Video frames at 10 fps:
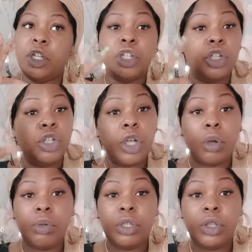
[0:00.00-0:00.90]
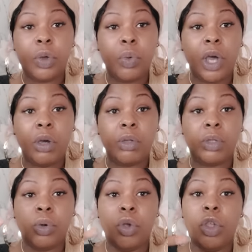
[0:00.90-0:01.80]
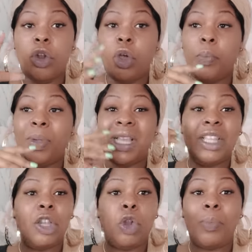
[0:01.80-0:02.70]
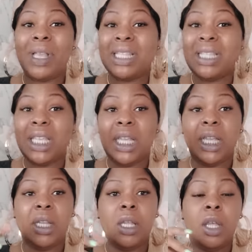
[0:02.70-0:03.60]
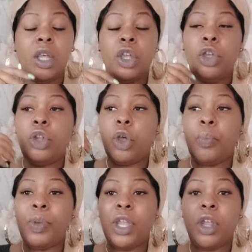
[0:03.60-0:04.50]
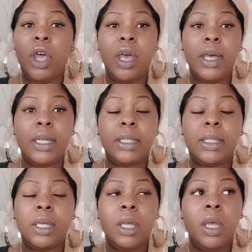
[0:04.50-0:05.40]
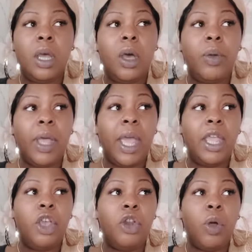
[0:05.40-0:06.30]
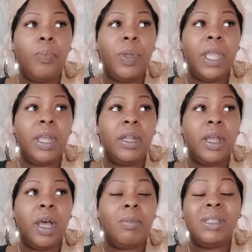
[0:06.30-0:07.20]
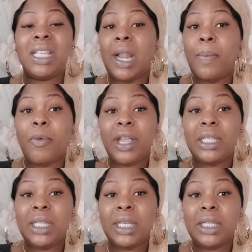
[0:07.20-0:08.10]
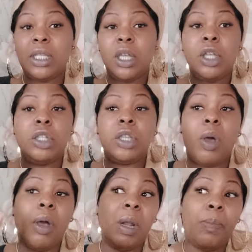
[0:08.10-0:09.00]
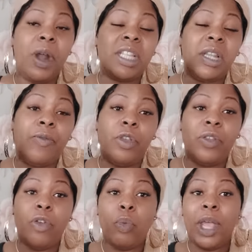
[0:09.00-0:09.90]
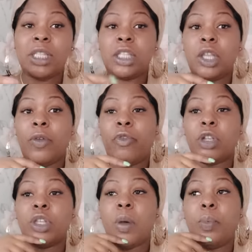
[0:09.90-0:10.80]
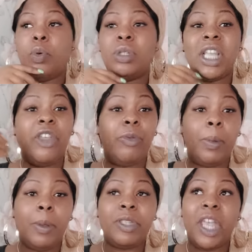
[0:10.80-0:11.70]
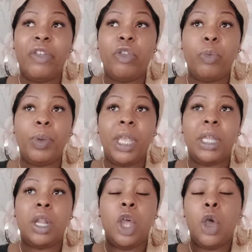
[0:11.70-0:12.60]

shown to the world, or you're not being seen, you're not being heard, okay, you're not being celebrated. So I'm gonna put this in a few different ways. So for example, say if you've been